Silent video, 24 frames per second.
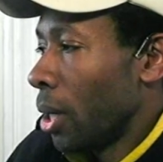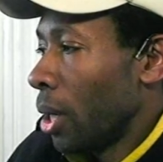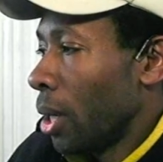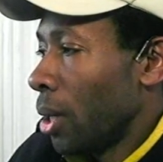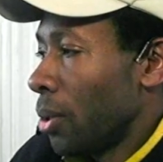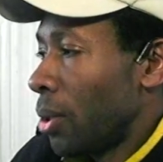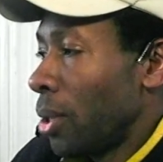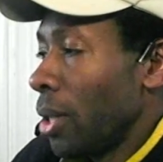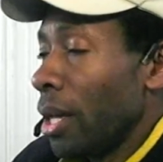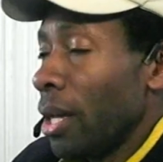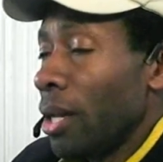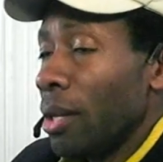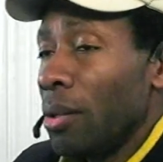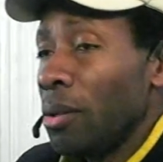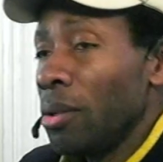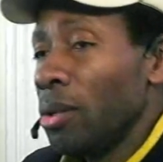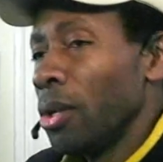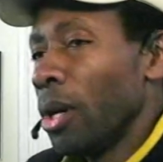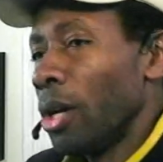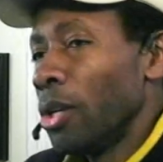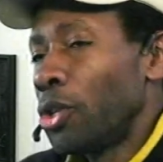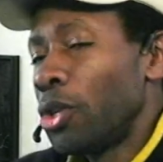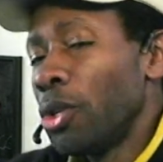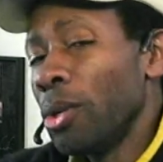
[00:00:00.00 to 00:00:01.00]
the
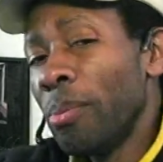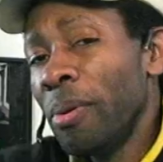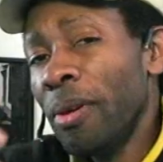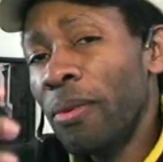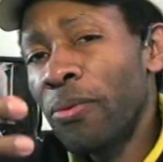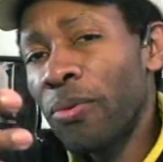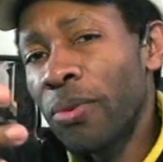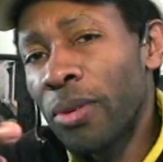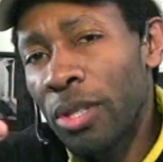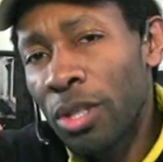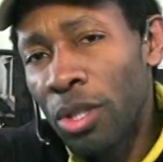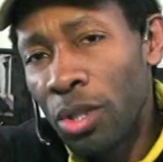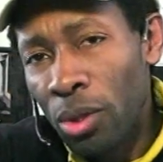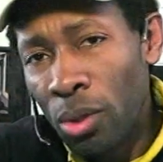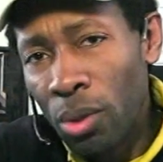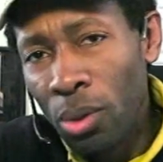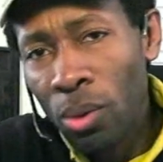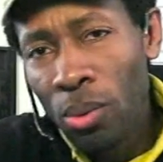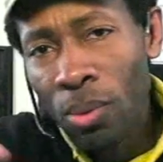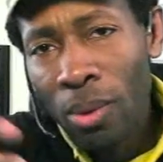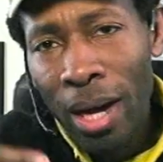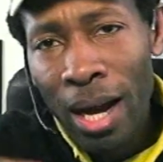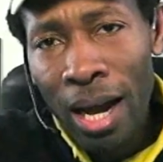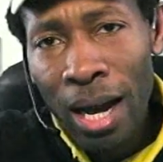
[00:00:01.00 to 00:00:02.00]
thing should be for
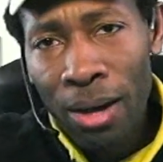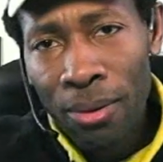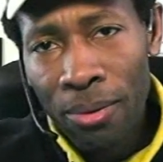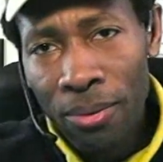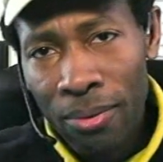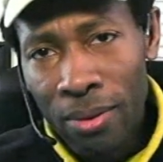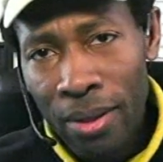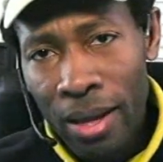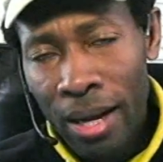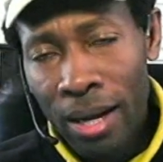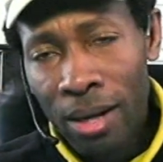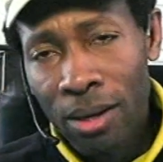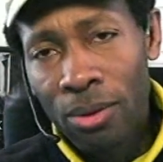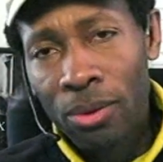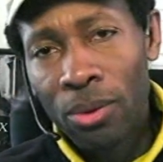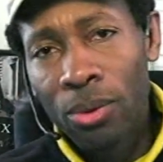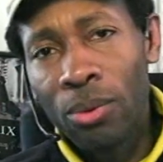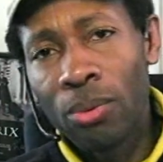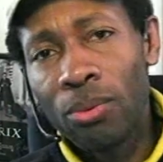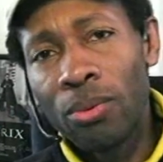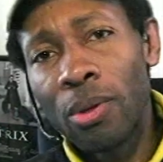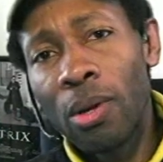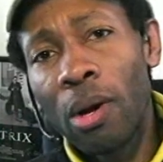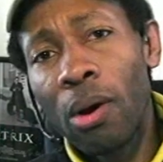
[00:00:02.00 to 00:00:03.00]
you out there
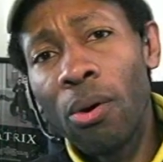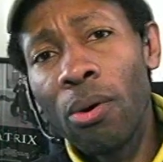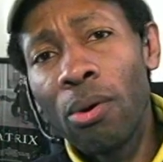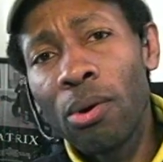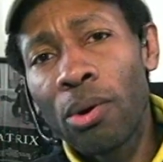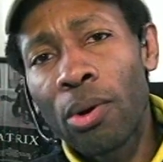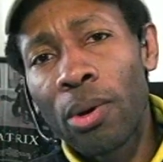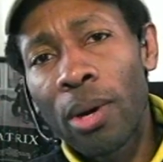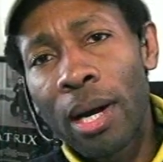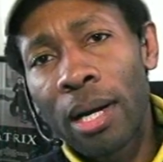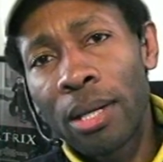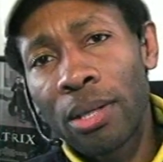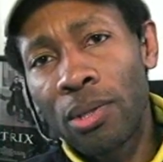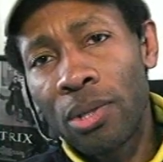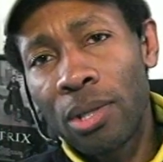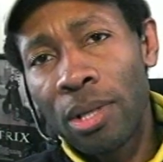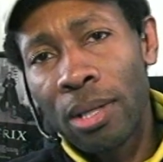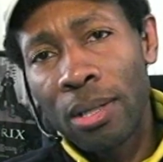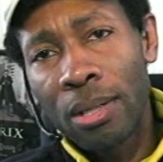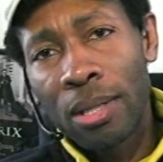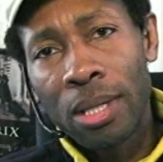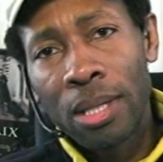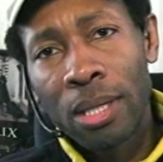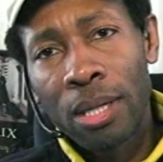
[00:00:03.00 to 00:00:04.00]
who know Christ
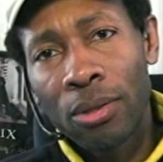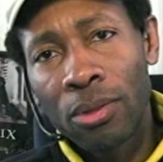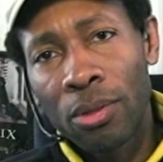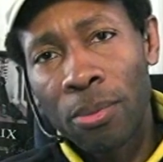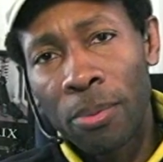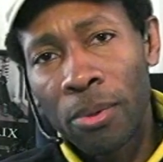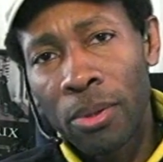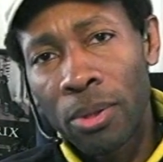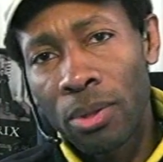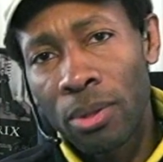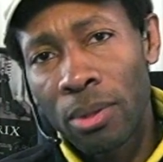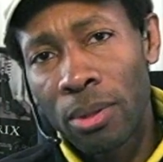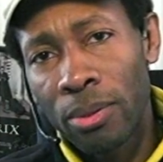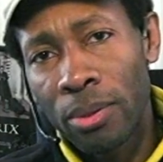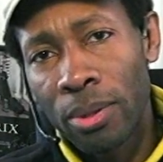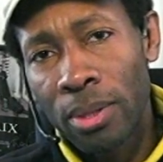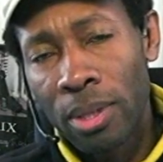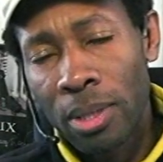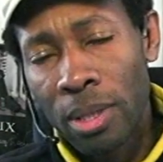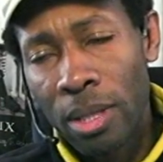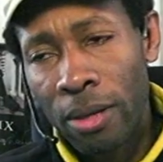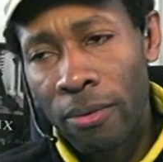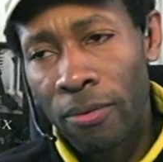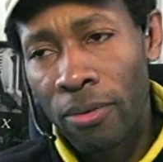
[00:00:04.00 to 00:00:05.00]
Jesus as your personal Lord
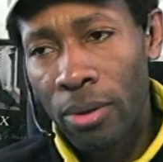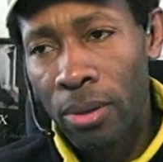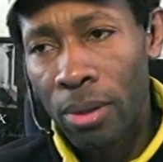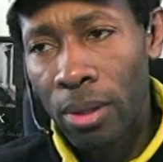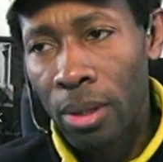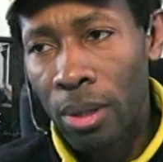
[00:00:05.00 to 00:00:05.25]
and Savior